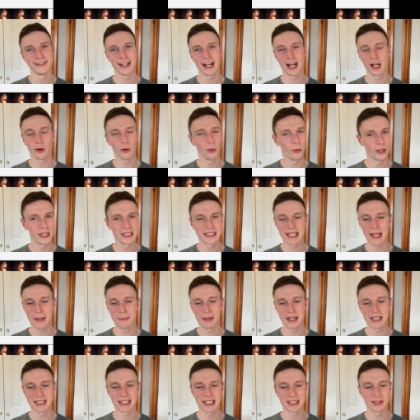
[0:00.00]
I always skip
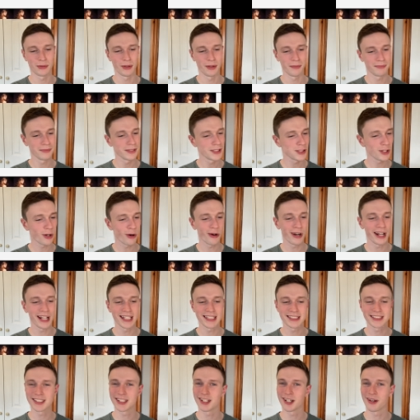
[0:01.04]
past this one. Sorry,
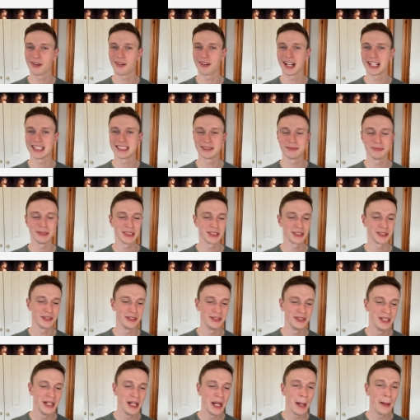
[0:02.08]
it's going to go Cats the Musical.